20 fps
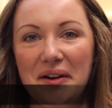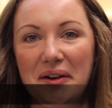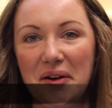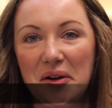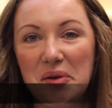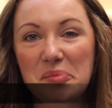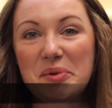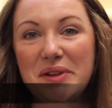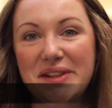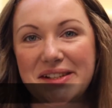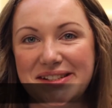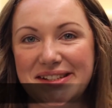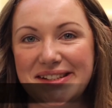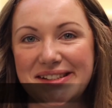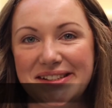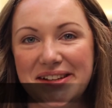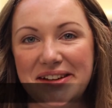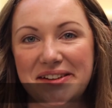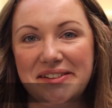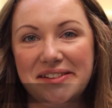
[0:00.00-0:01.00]
Our Brotherton
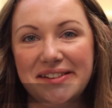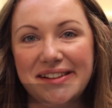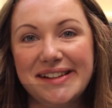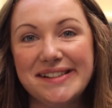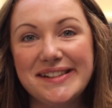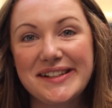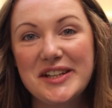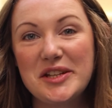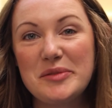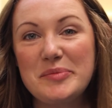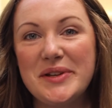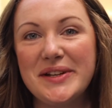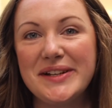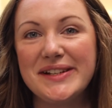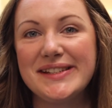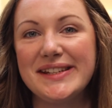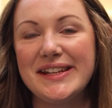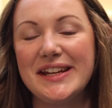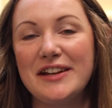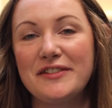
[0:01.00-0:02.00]
Circle is a
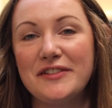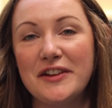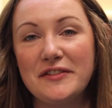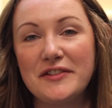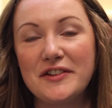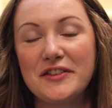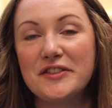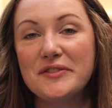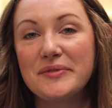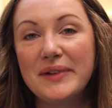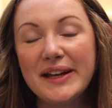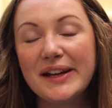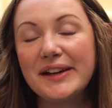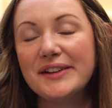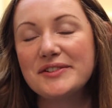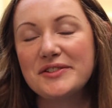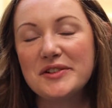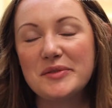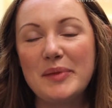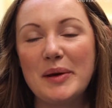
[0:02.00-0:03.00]
community of over
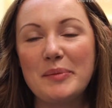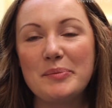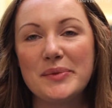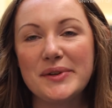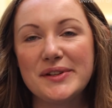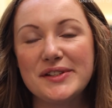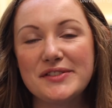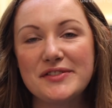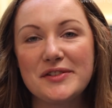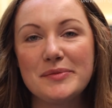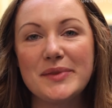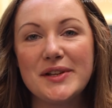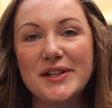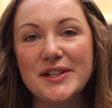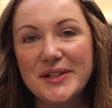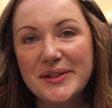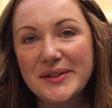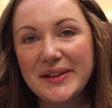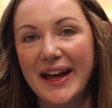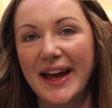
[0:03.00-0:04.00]
300 members from the
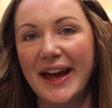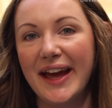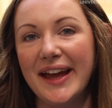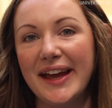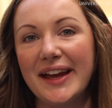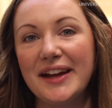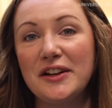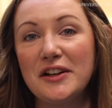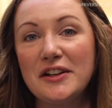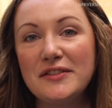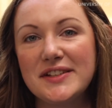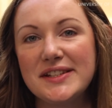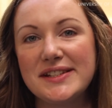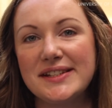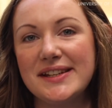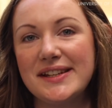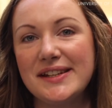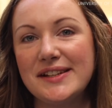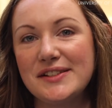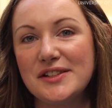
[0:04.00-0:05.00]
UK and
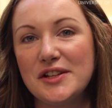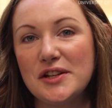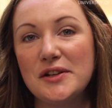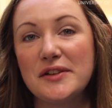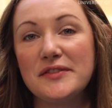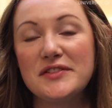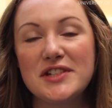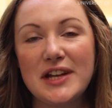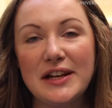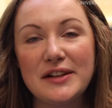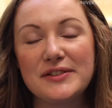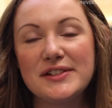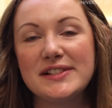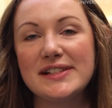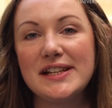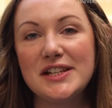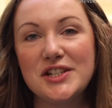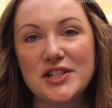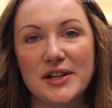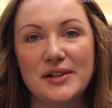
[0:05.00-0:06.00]
overseas who have
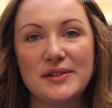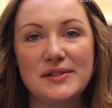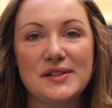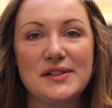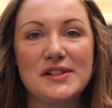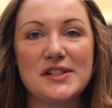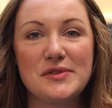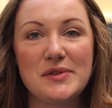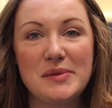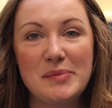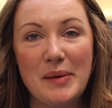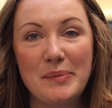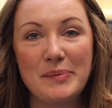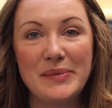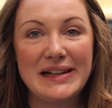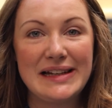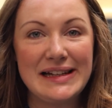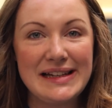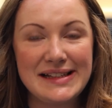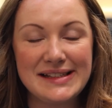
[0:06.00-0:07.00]
generously chosen to
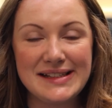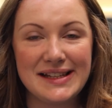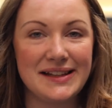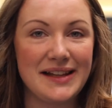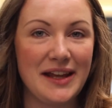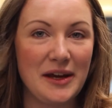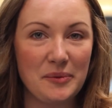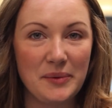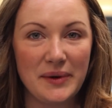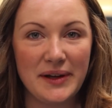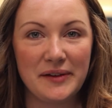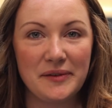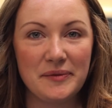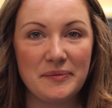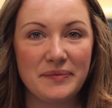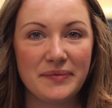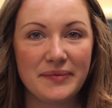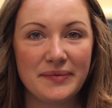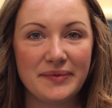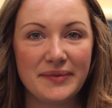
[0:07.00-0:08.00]
remember Leeds in their will.
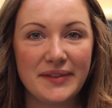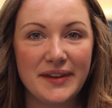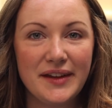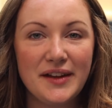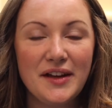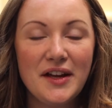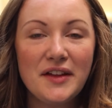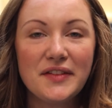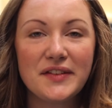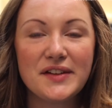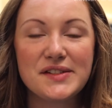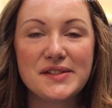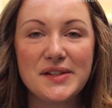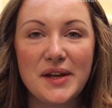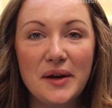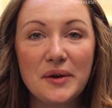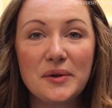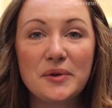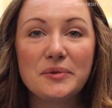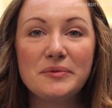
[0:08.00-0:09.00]
The
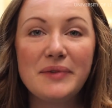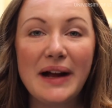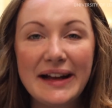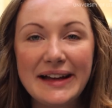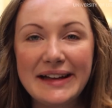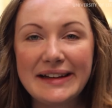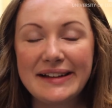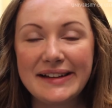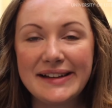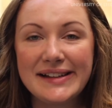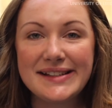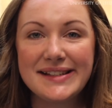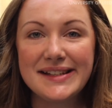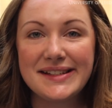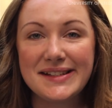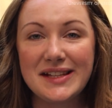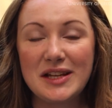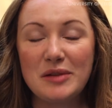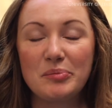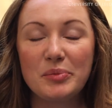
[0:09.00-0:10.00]
Circle
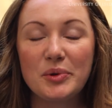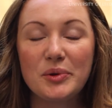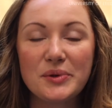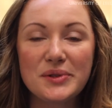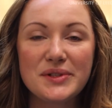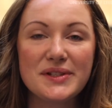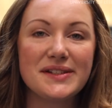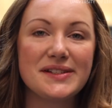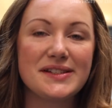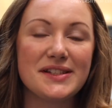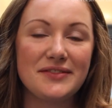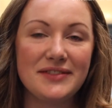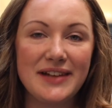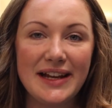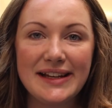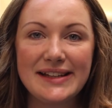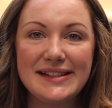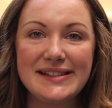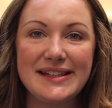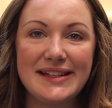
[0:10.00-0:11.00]
recognises the importance of
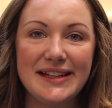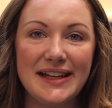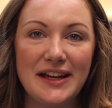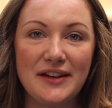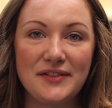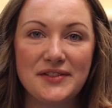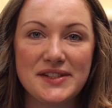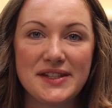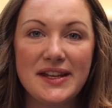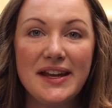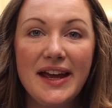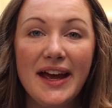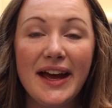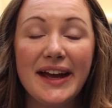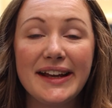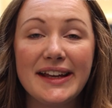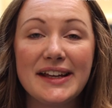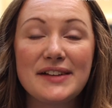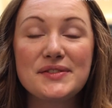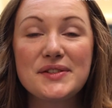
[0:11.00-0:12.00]
legacy gifts
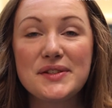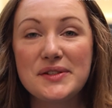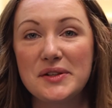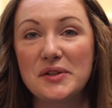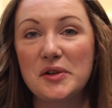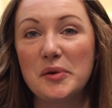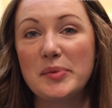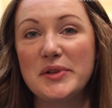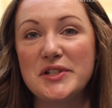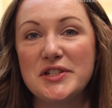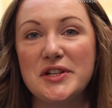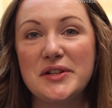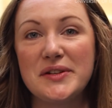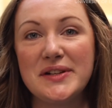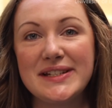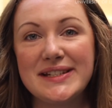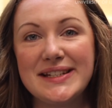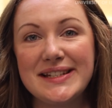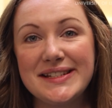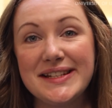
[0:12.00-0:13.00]
and gives us an
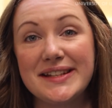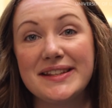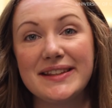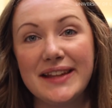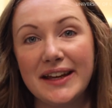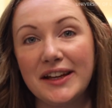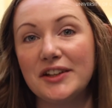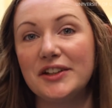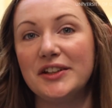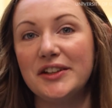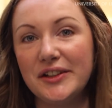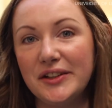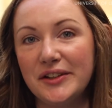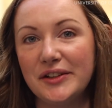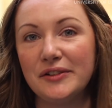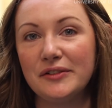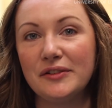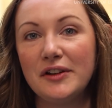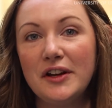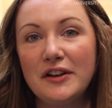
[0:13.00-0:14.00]
opportunity to thank
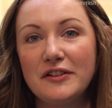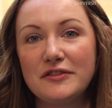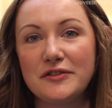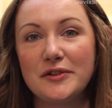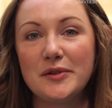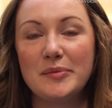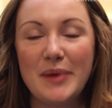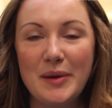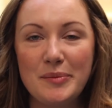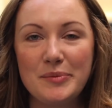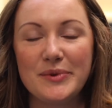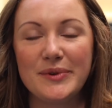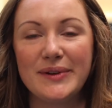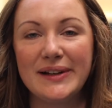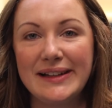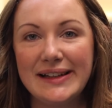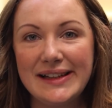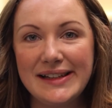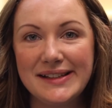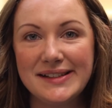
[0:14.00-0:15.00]
you for
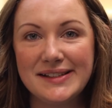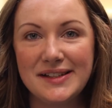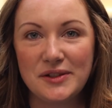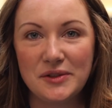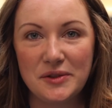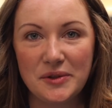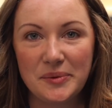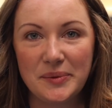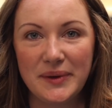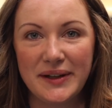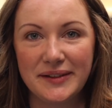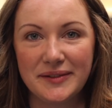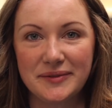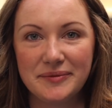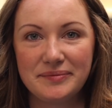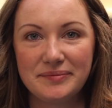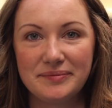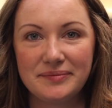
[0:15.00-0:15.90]
remembering Leeds in your will.